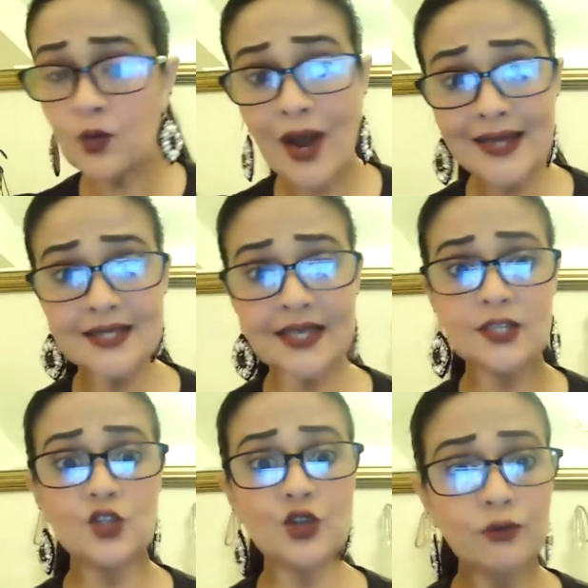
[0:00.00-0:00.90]

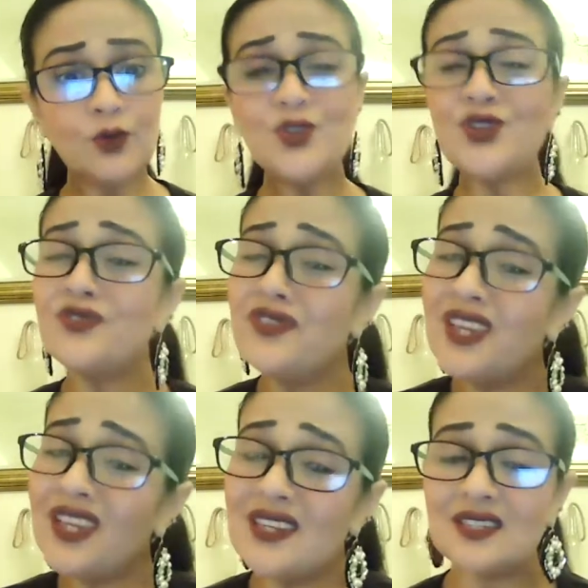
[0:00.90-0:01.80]
rising is, your moon, your
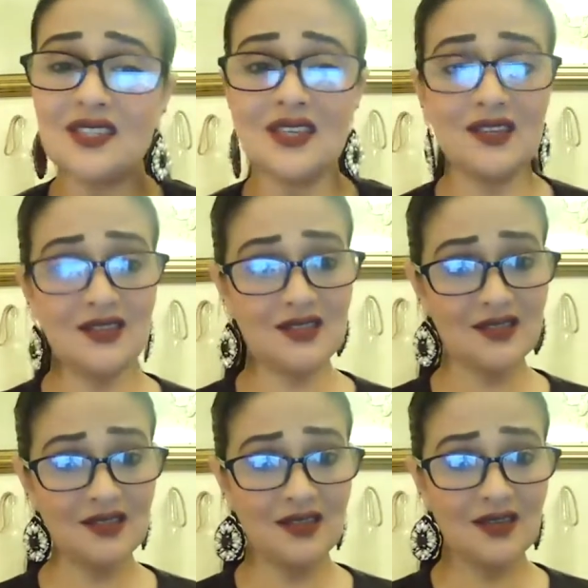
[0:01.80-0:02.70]
Venus
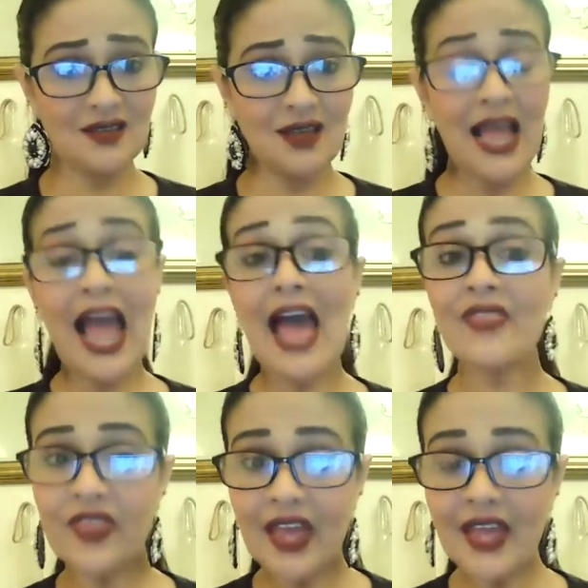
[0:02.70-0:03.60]
is.
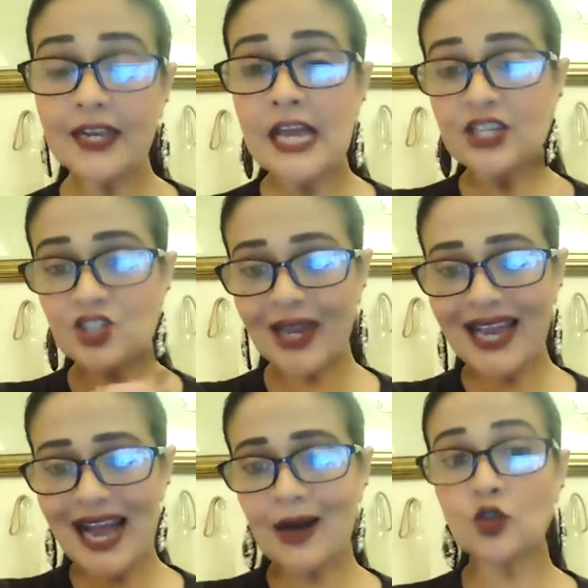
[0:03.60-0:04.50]
And then check
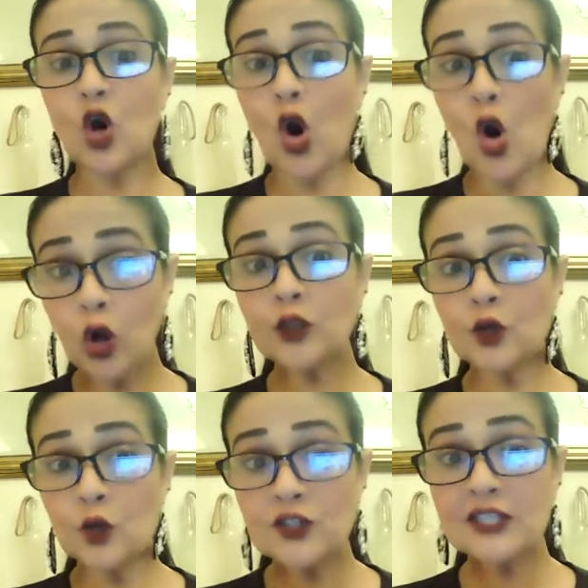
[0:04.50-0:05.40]
out all
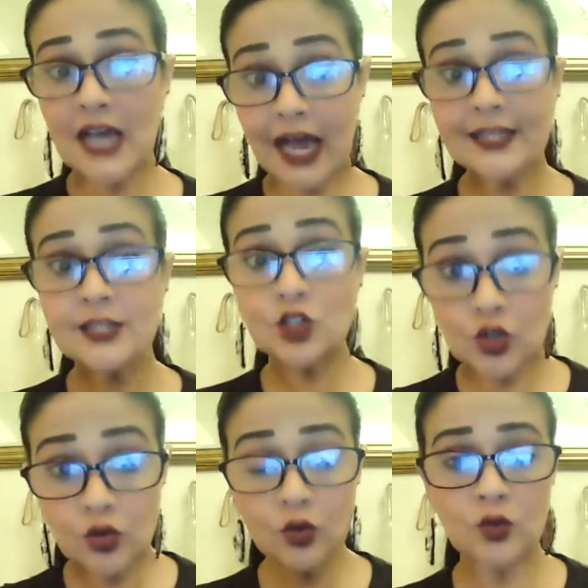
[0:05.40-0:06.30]
those signs
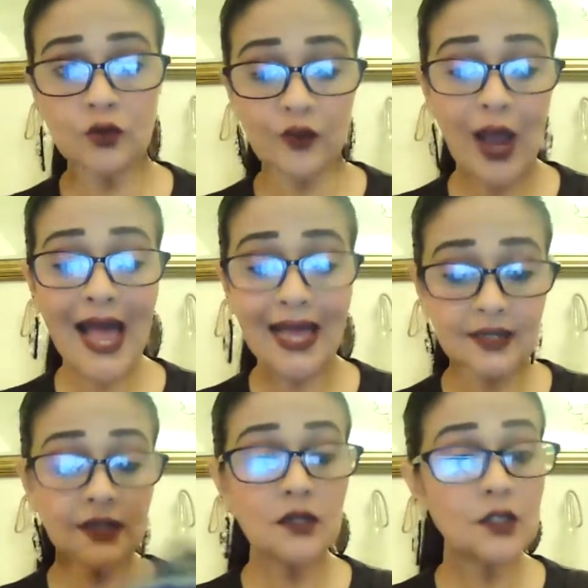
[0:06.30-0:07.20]
too for
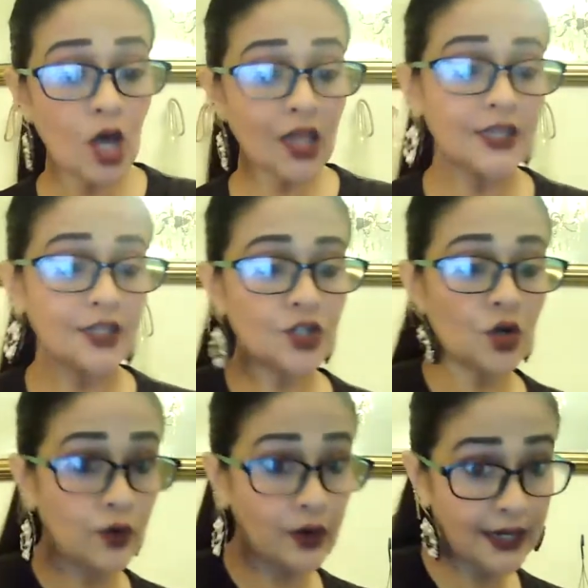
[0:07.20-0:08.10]
added knowledge.
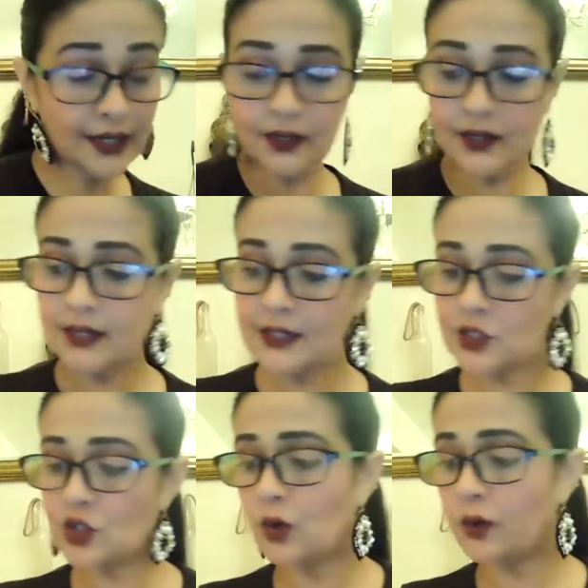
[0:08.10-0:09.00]
All right.
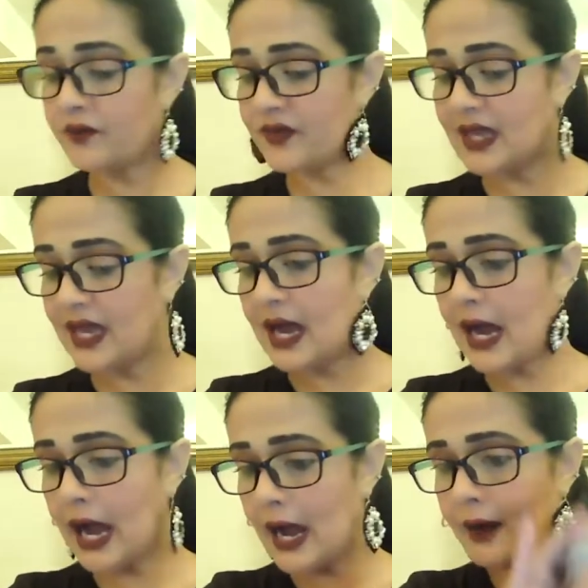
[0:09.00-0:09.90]
So,
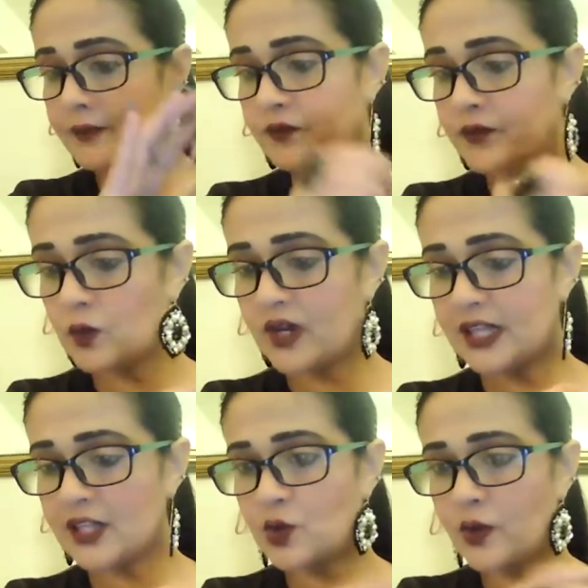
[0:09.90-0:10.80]
um, what
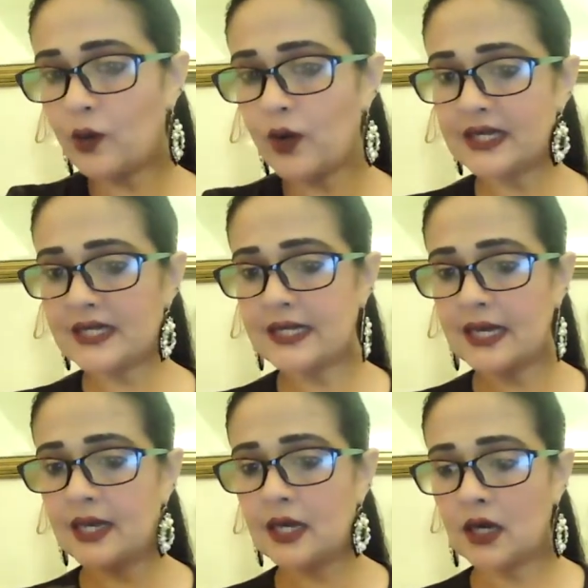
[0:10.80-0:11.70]
else do I want to
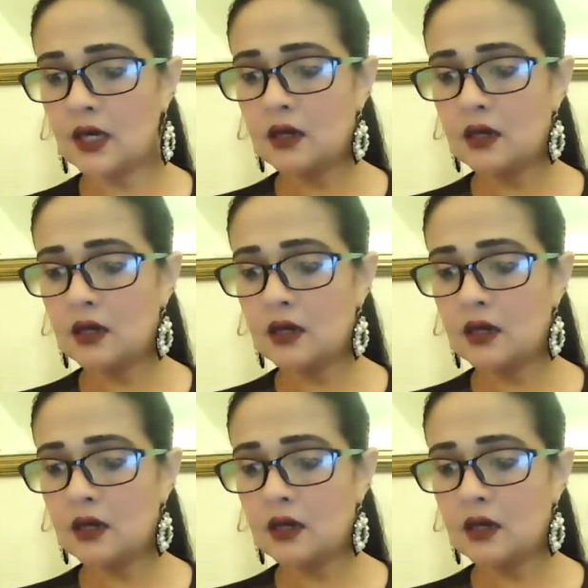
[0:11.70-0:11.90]
say?